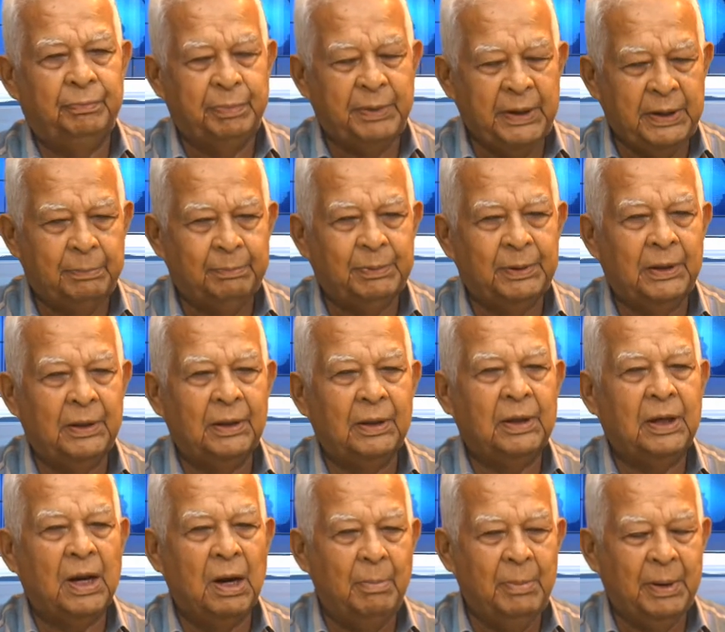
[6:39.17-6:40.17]
people
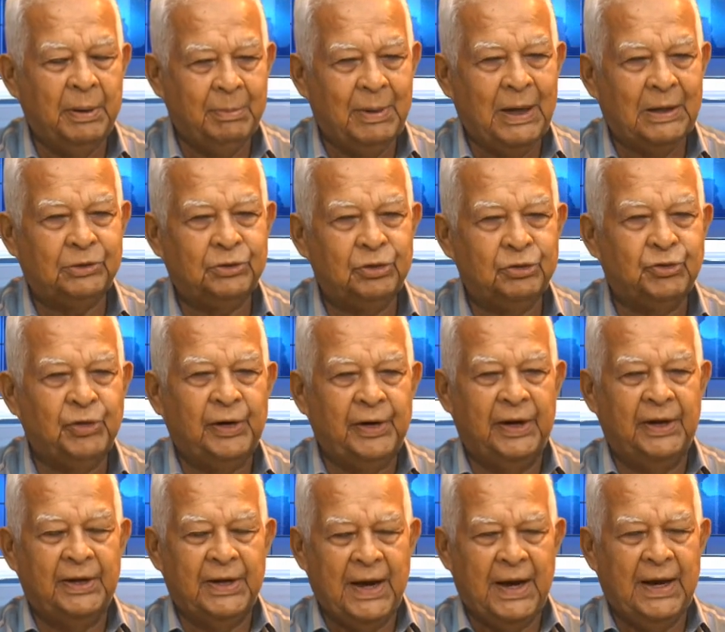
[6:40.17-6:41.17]
coming back to
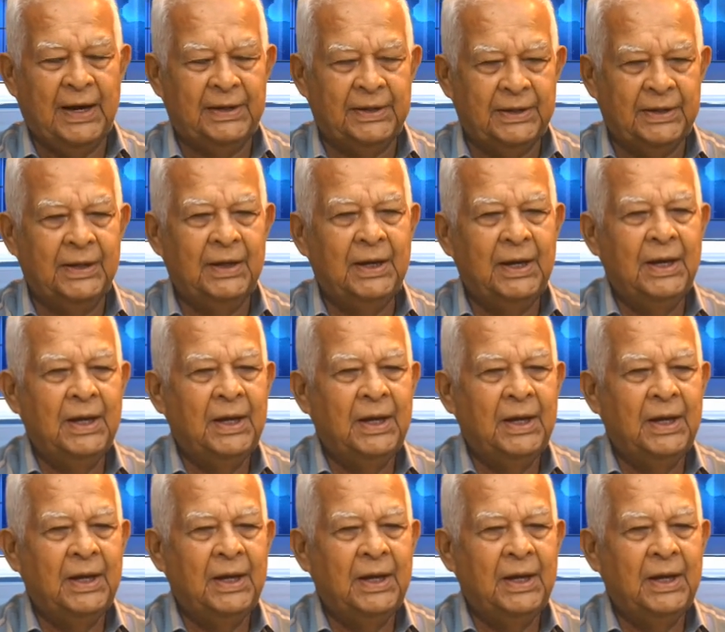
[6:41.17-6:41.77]
Trinidad,